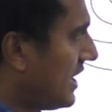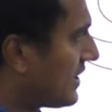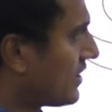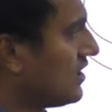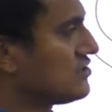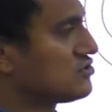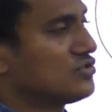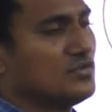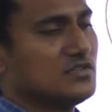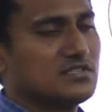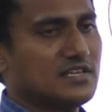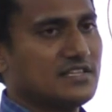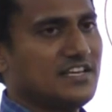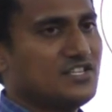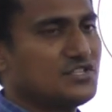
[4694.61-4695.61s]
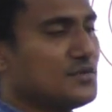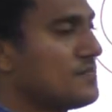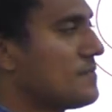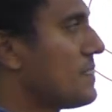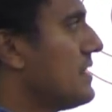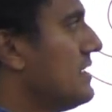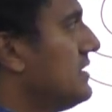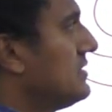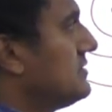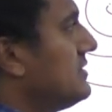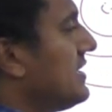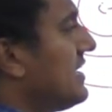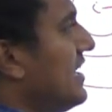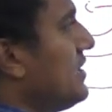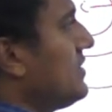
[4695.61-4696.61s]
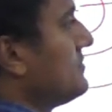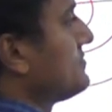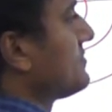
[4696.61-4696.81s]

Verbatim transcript: And also you will say that there are